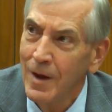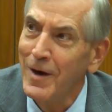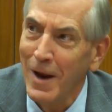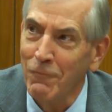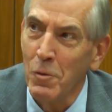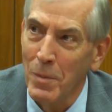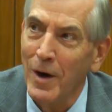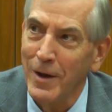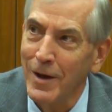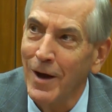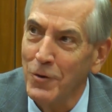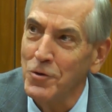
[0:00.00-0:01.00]

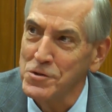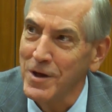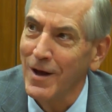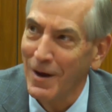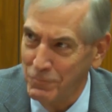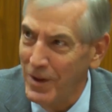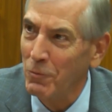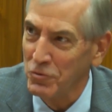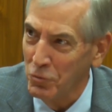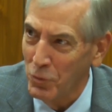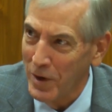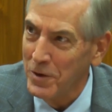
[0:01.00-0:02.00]
everybody understand that
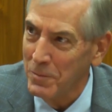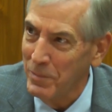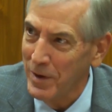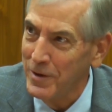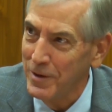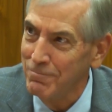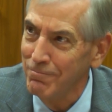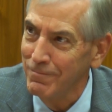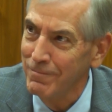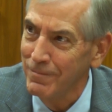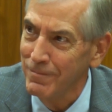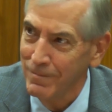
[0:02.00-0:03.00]
was a written opinion.